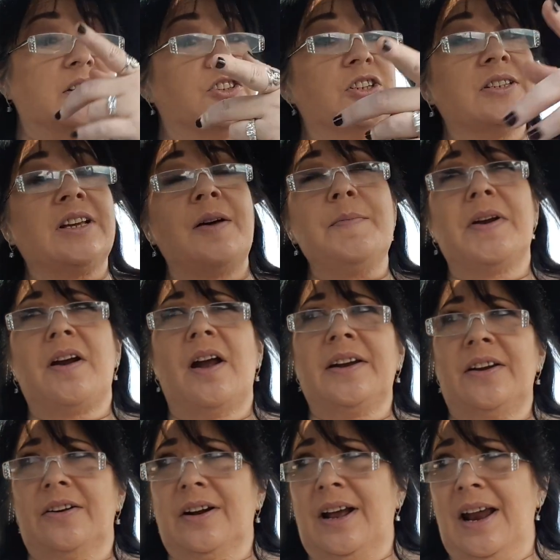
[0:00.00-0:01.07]
Just coming
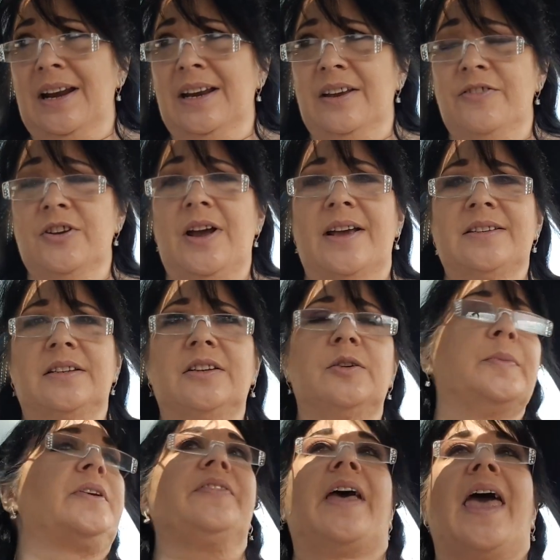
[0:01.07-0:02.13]
on here to kind of give you guys a
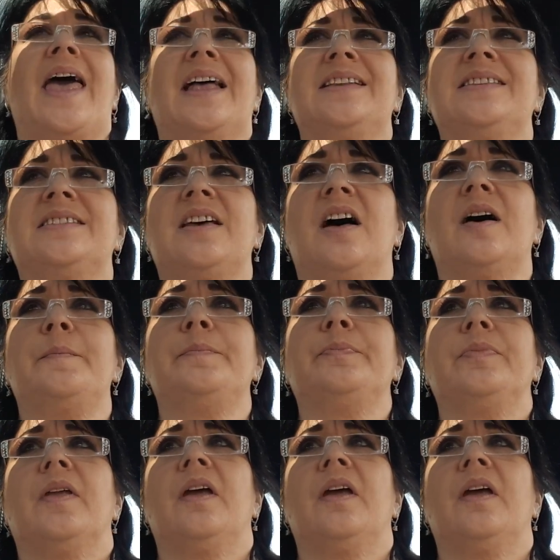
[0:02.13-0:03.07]
little bit of a heads up.